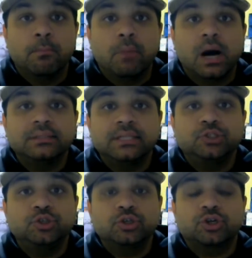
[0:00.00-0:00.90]
Mods
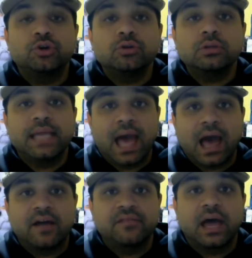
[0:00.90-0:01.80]
that you currently
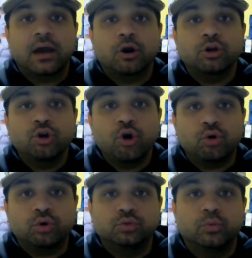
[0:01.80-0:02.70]
have that are
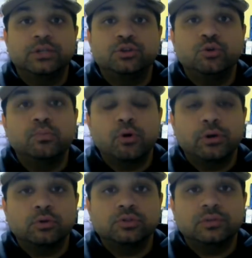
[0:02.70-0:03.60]
gold when
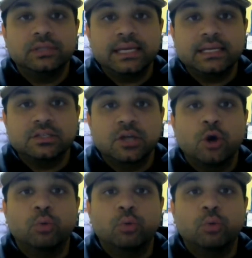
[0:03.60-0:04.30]
2.0 is released